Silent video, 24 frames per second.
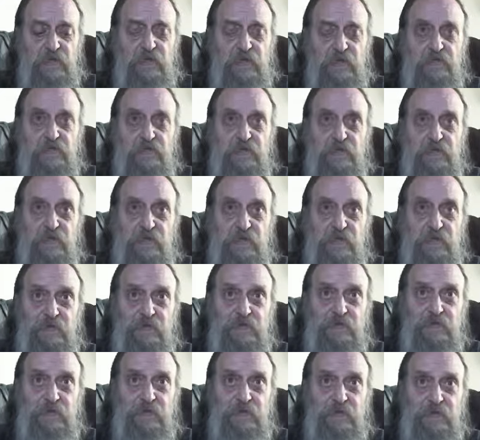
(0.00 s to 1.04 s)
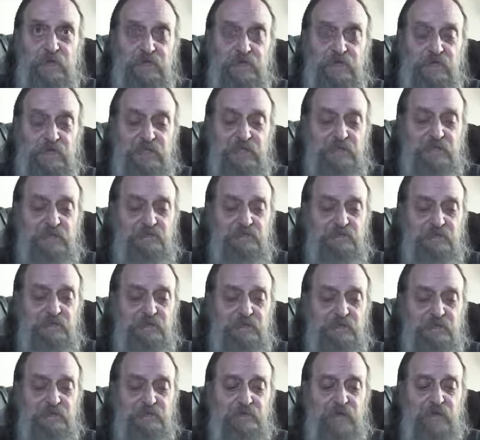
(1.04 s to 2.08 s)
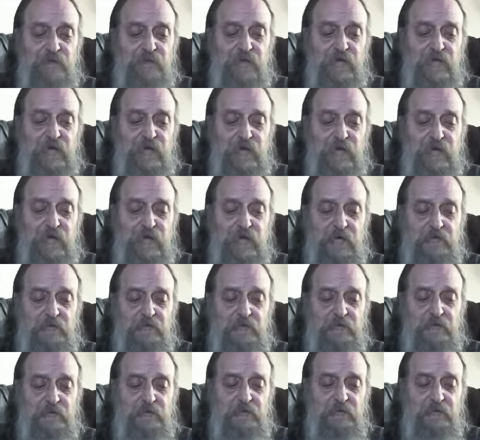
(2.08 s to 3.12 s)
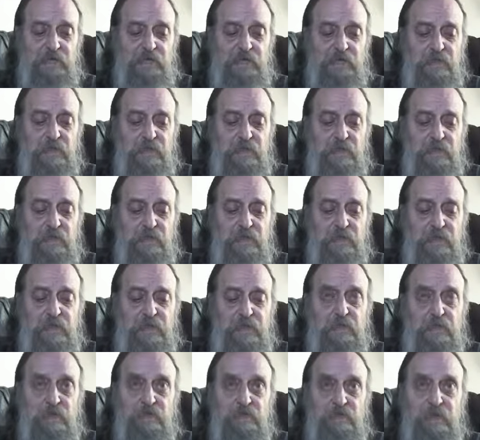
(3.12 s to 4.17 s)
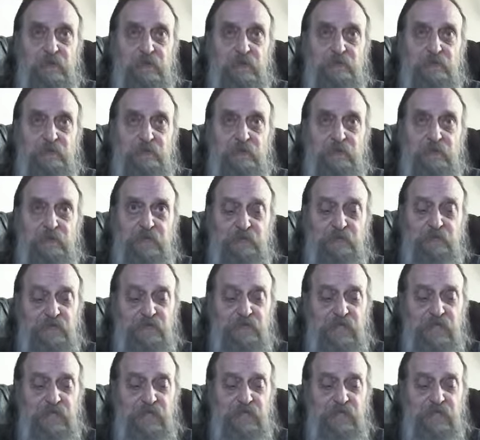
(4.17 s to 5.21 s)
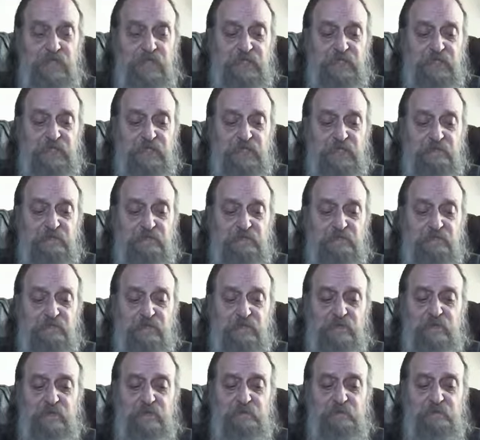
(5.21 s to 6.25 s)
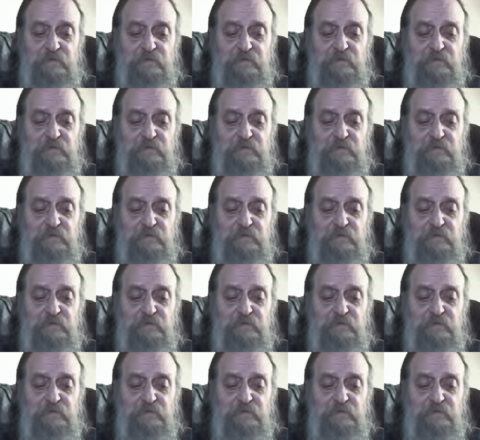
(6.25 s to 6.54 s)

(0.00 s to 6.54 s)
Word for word: that will not suffer wrath but be protected from